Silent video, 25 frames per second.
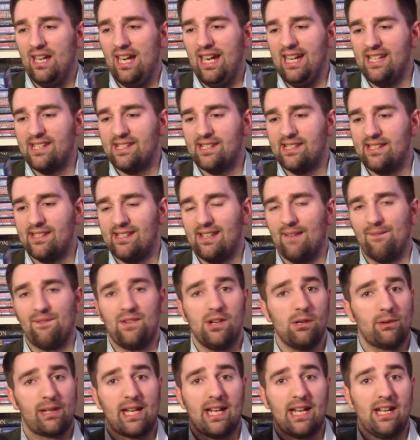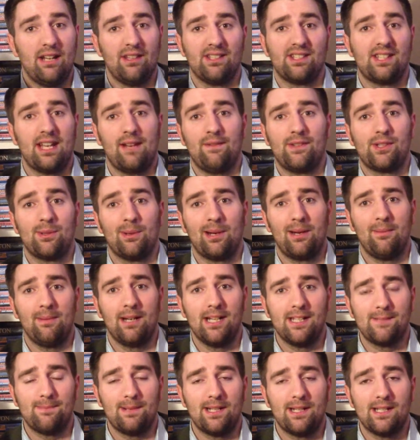It's something that'll keep you entertained for 20
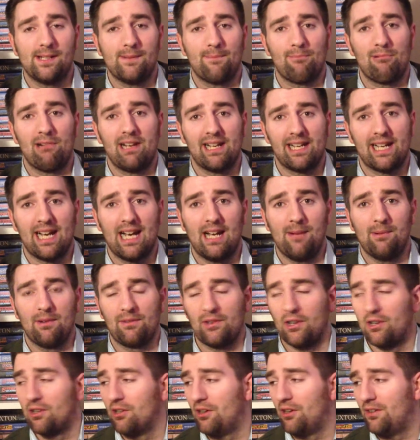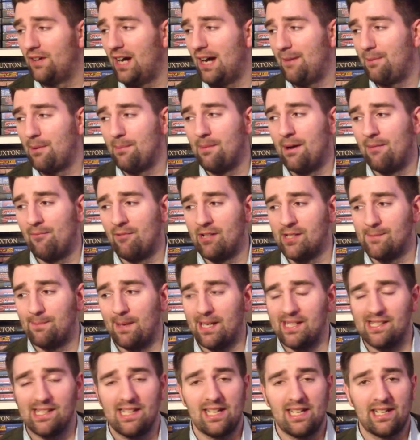minutes, but it's a brilliant game. I've got a lot of happy memories
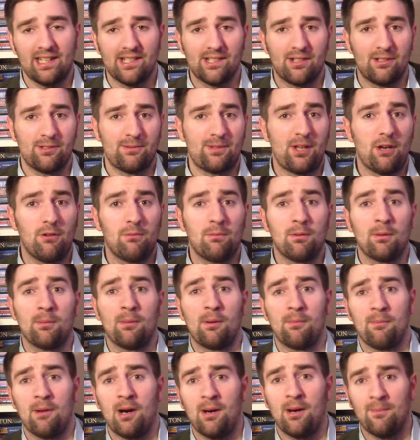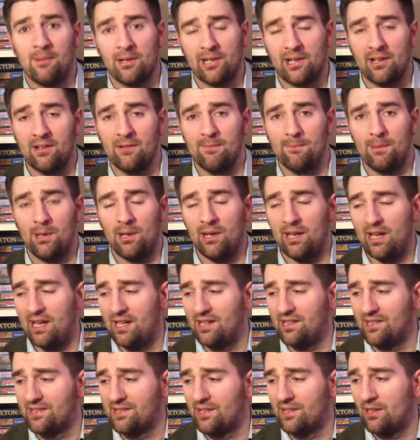basically because I was told by my mum I couldn't buy it
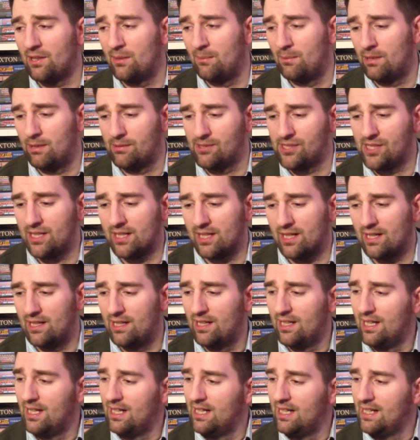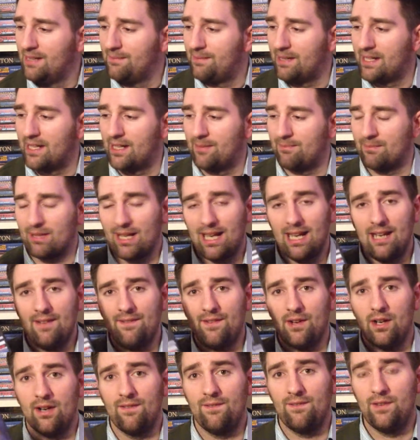at the time when I was younger. But
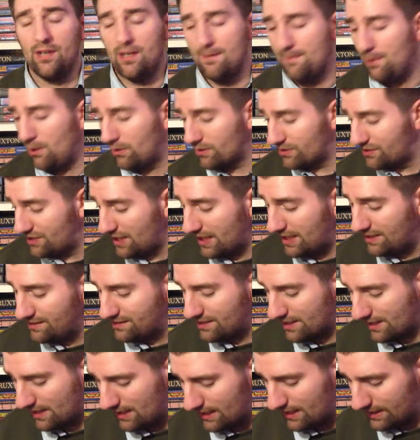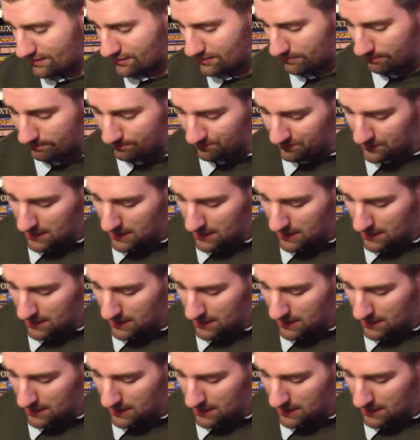Clay Fighter fully boxed into the collection.